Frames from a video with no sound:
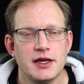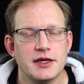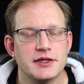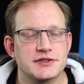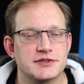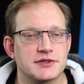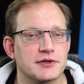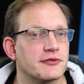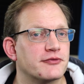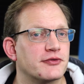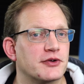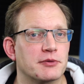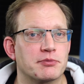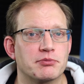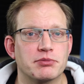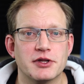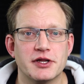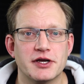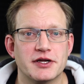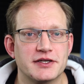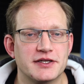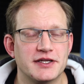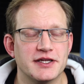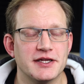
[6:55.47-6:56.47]
So if you're
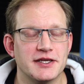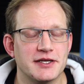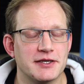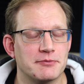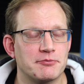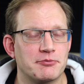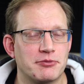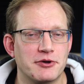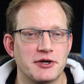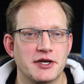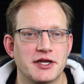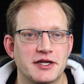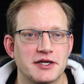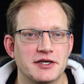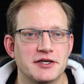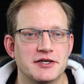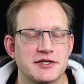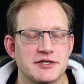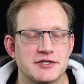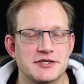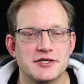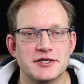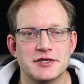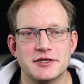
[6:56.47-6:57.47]
plugged in and
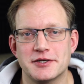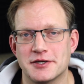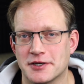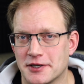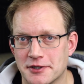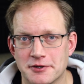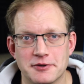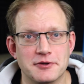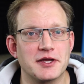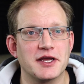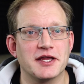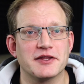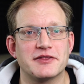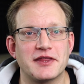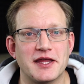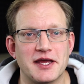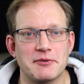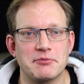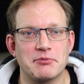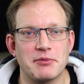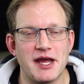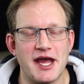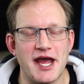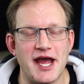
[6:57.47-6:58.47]
preconditioned, you get
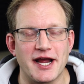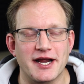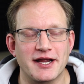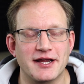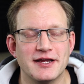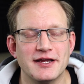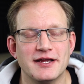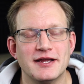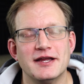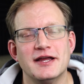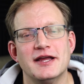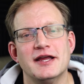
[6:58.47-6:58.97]
that back.